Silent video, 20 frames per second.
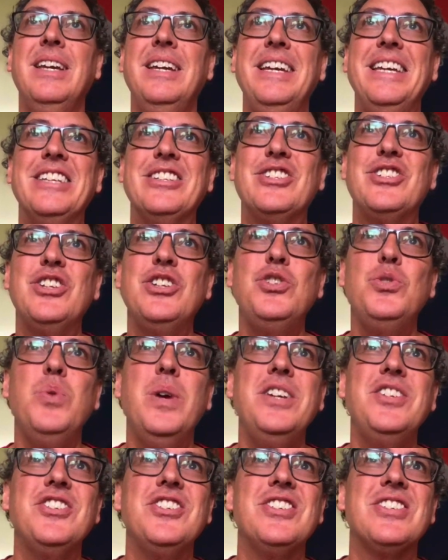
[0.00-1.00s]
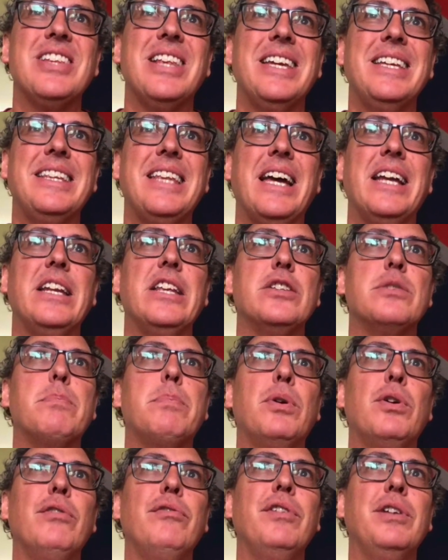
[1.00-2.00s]
In situations like that, it's
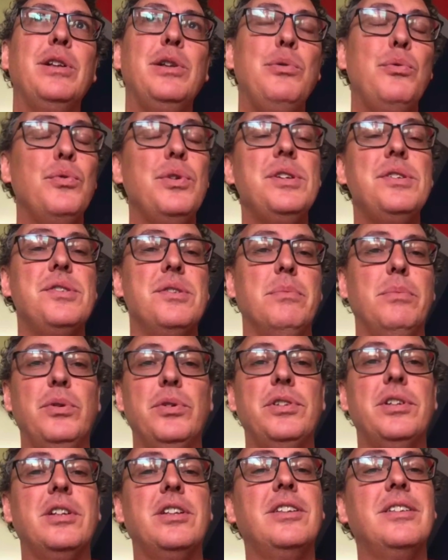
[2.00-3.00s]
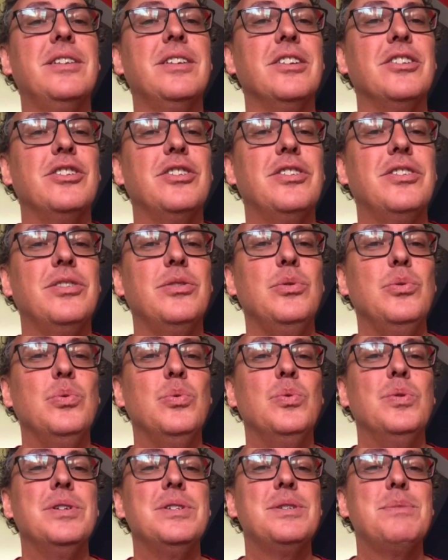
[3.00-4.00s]
perfectly reasonable
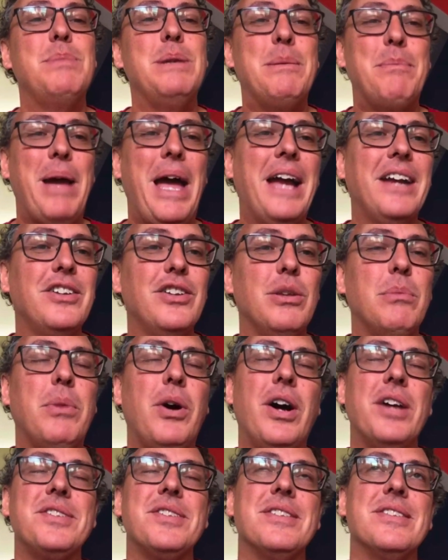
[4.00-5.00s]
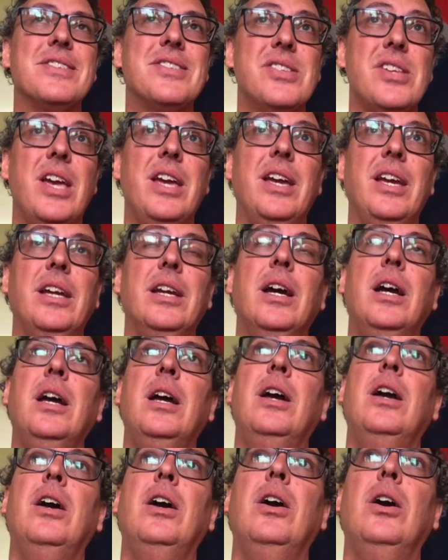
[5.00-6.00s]
to speak back to the boss and say,
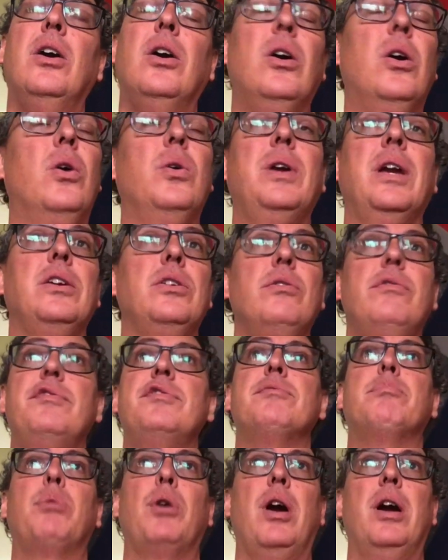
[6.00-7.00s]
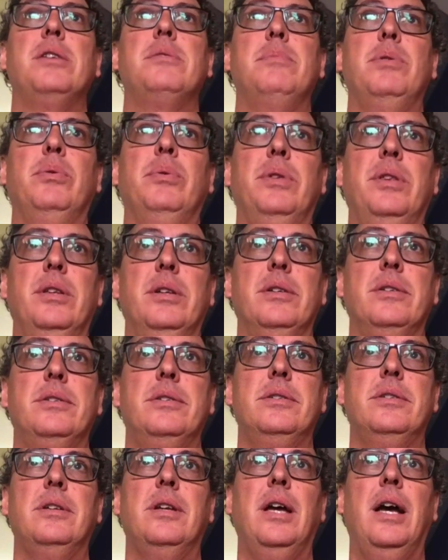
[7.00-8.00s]
okay, you surprised me with
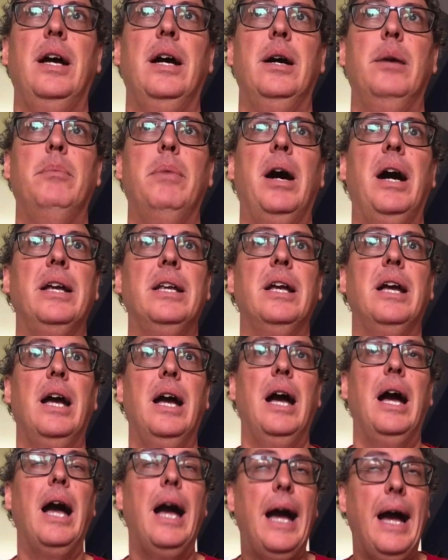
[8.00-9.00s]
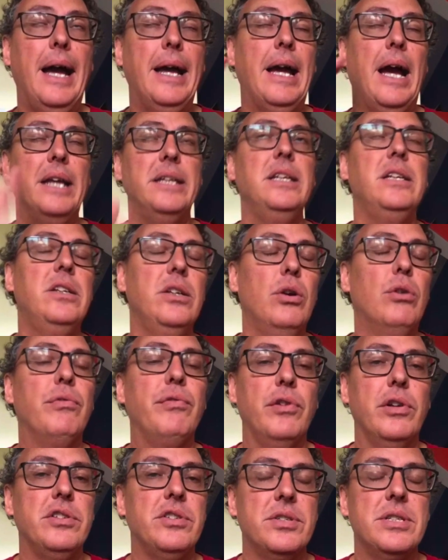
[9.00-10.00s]
this. I need to go
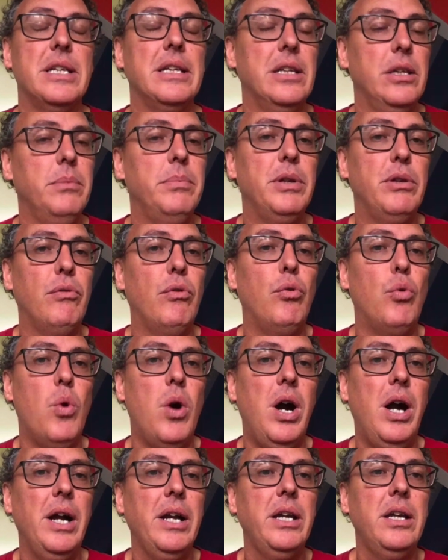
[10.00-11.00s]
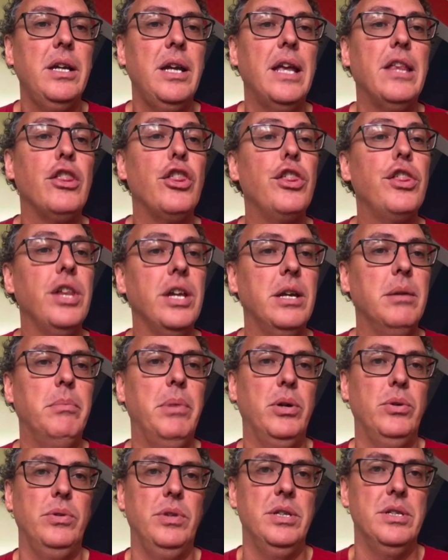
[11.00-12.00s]
for just a little bit of a walk and think
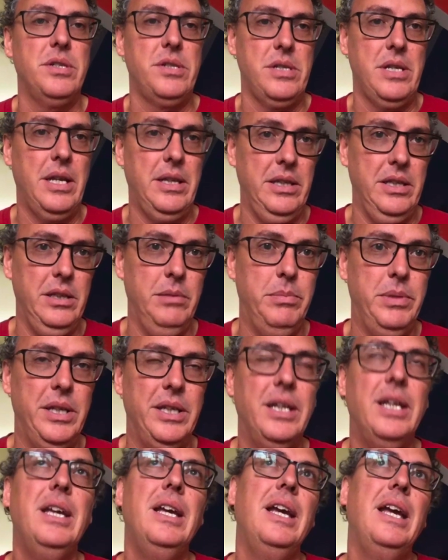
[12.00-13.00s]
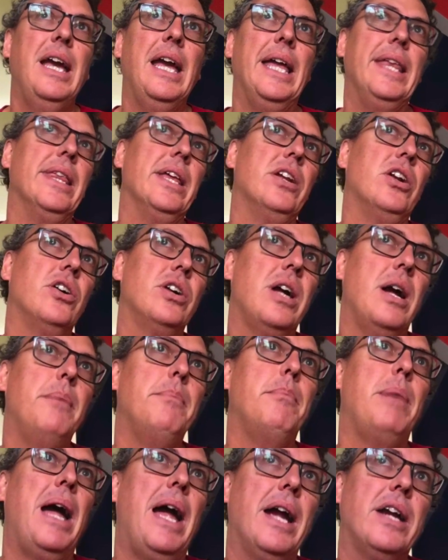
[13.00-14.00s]
about this a little bit. And then I'll come
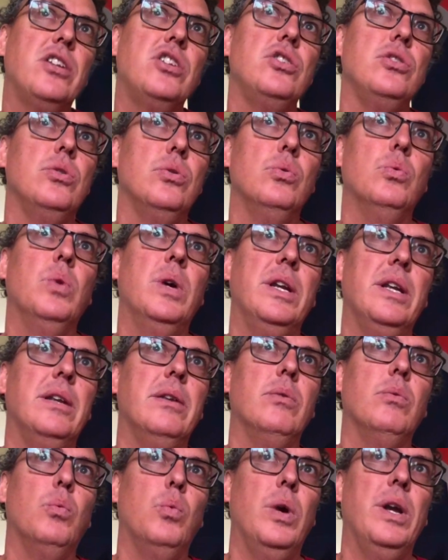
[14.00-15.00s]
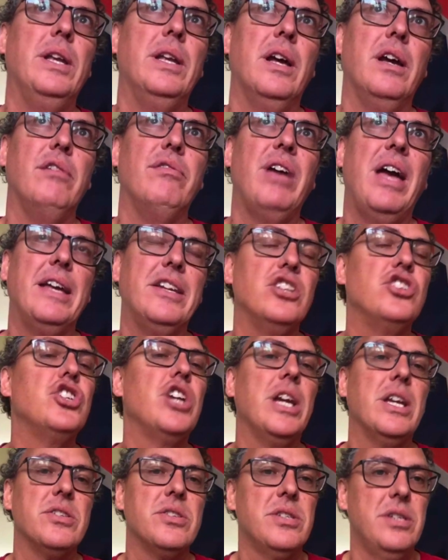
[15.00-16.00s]
back to you when I've had a
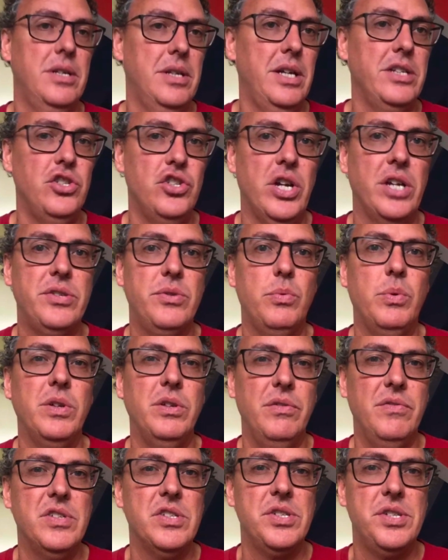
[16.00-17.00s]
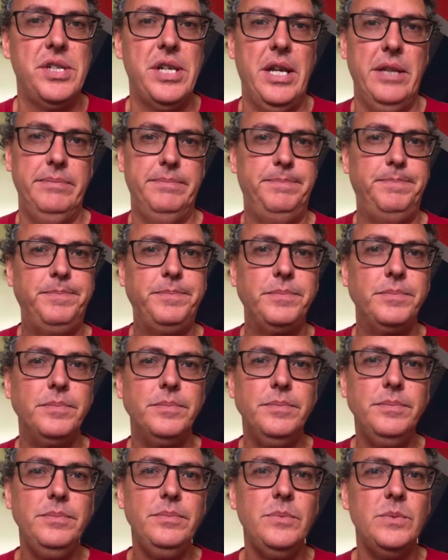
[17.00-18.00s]
chance to digest what you've just said.
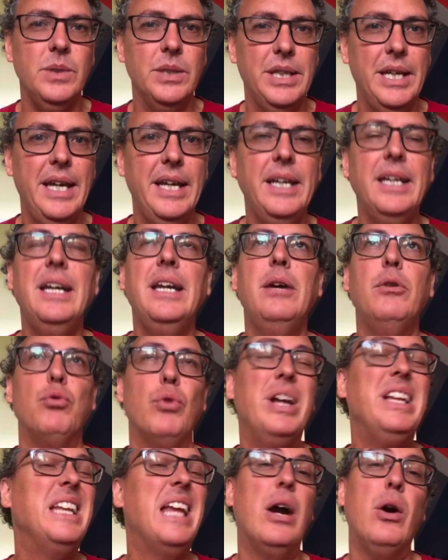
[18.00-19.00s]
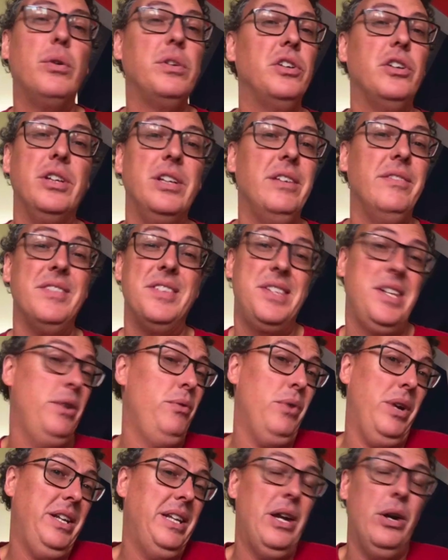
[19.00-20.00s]
Okay? Right now, you could even say,
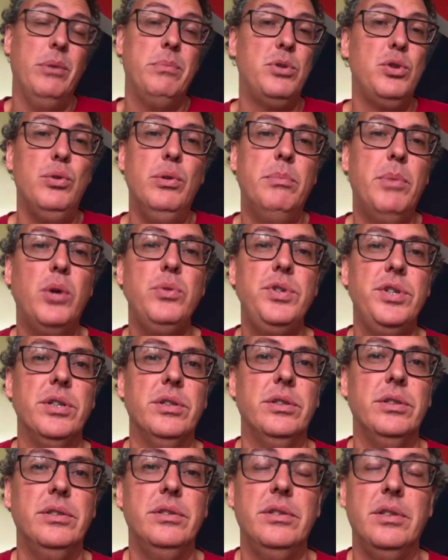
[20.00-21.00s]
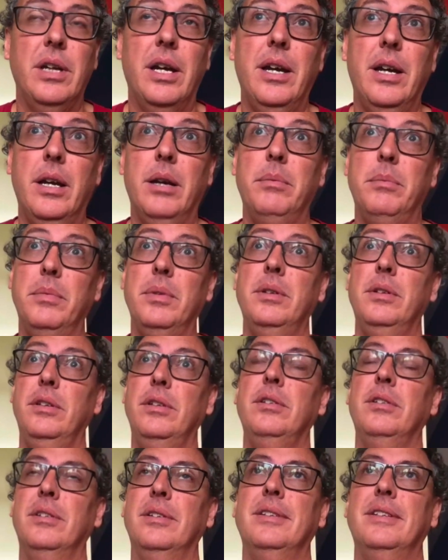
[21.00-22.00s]
right now I'm too emotional.
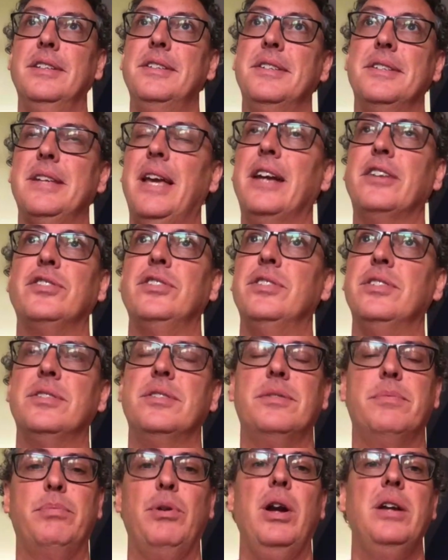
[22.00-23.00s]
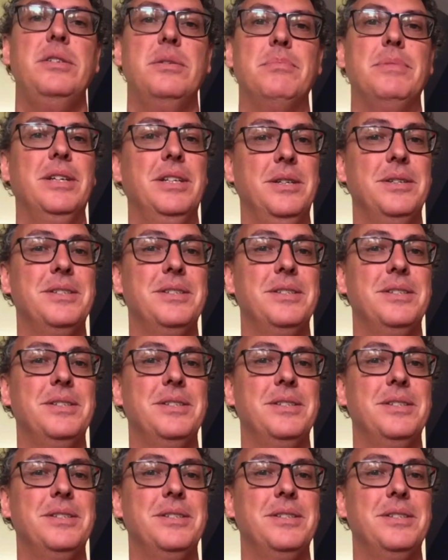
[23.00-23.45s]
This is actually just surprising me.